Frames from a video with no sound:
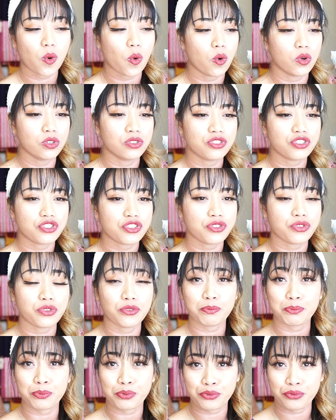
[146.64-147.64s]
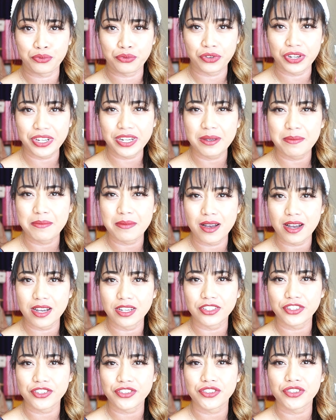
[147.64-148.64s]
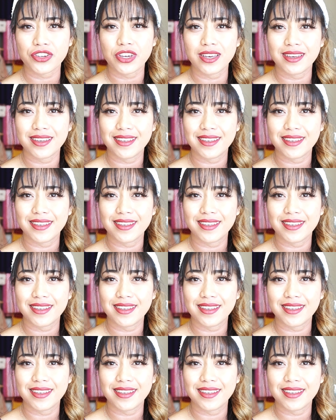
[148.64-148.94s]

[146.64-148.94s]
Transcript: on to pretty much